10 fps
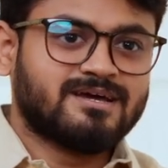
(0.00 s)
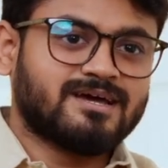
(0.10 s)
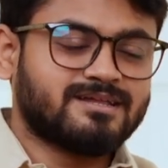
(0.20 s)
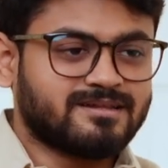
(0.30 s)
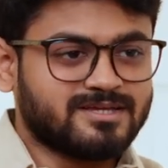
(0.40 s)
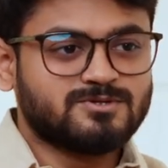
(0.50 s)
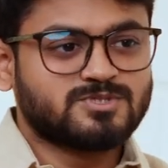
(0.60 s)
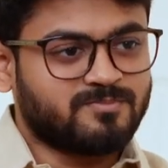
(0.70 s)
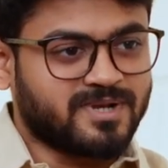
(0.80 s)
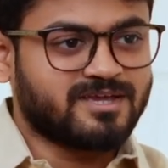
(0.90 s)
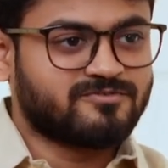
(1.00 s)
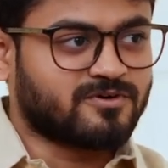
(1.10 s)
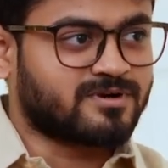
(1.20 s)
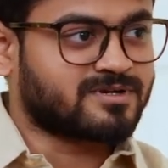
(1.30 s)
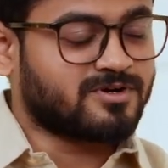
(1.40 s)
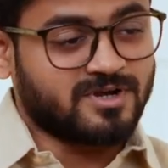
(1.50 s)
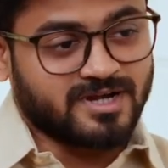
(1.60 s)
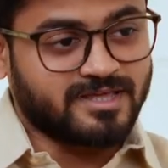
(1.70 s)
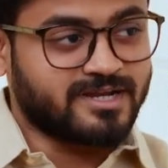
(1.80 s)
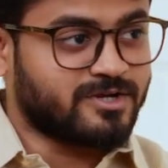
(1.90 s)
And I used to play for All
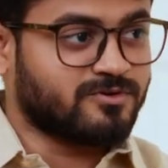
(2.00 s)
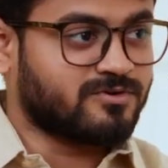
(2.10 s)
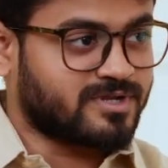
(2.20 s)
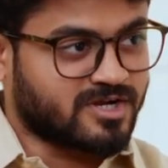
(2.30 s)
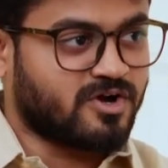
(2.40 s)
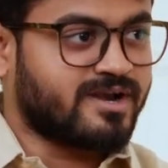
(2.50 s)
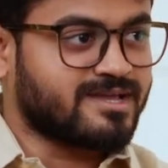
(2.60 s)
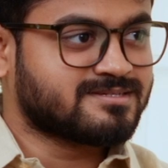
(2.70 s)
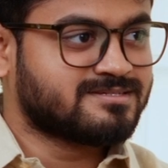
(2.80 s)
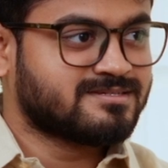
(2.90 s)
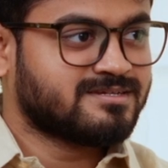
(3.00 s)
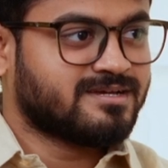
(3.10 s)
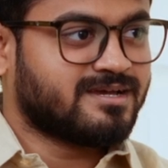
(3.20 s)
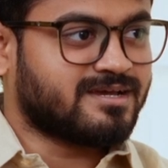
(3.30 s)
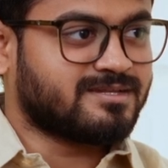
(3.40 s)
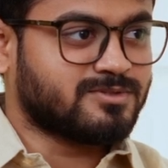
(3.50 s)
India Radio recordings and